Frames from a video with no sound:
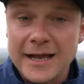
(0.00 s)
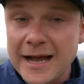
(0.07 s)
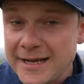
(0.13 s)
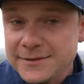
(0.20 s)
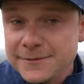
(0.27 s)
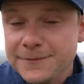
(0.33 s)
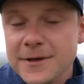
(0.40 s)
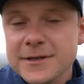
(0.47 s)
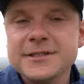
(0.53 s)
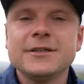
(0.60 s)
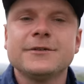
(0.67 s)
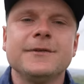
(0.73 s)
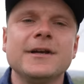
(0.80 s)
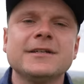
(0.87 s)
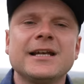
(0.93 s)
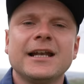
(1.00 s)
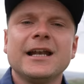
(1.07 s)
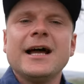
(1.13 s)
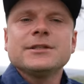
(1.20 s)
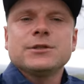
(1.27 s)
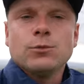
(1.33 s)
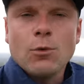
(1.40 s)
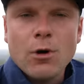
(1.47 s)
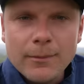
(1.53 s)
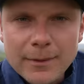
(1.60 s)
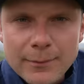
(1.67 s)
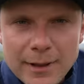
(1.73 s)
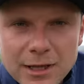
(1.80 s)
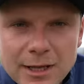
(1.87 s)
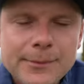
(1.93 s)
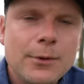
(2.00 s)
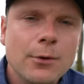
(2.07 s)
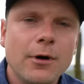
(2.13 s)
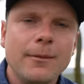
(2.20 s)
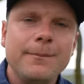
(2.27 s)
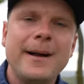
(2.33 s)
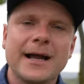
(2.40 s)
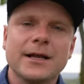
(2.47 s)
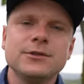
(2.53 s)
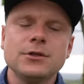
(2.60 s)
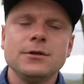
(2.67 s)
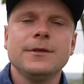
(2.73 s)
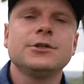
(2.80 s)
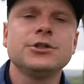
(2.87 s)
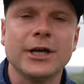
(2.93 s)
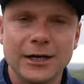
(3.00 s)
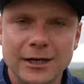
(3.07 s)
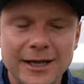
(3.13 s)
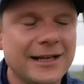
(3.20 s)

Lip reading: Guys, first things first, I'd like to warmly welcome you all back to the channel.